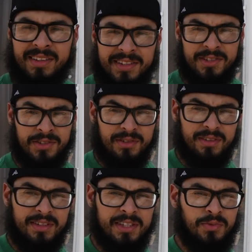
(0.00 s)
These
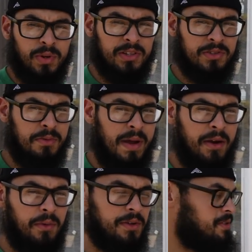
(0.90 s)
these windows are
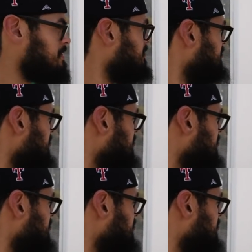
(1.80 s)
backwards.